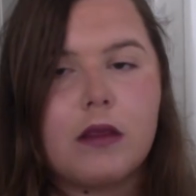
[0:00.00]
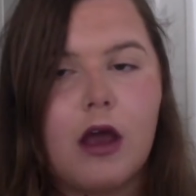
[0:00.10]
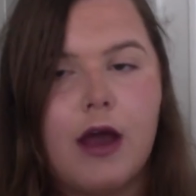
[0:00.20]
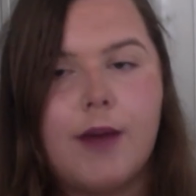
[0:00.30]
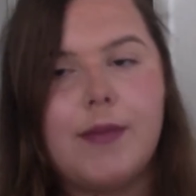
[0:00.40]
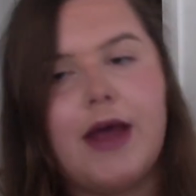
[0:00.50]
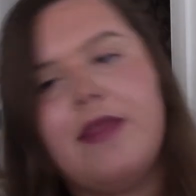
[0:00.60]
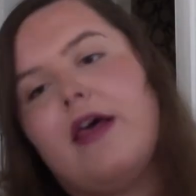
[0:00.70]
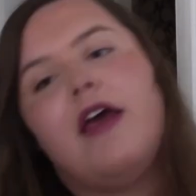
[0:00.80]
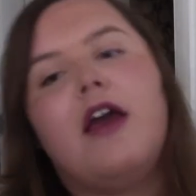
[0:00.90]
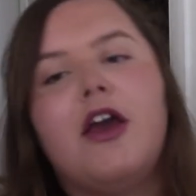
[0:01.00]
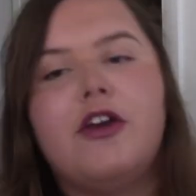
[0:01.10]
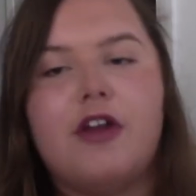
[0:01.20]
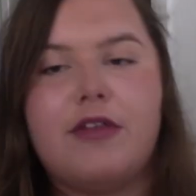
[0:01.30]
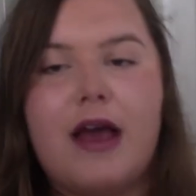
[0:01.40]
And,
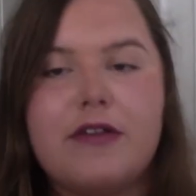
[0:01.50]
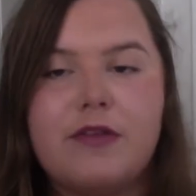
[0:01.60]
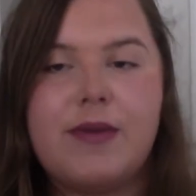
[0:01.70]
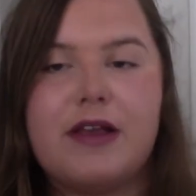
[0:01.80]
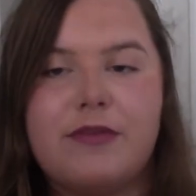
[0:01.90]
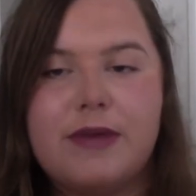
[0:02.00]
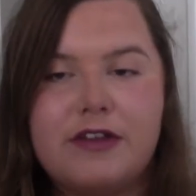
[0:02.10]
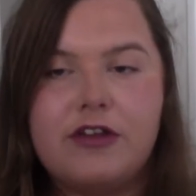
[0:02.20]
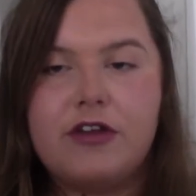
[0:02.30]
you know, that is the biggest meeting.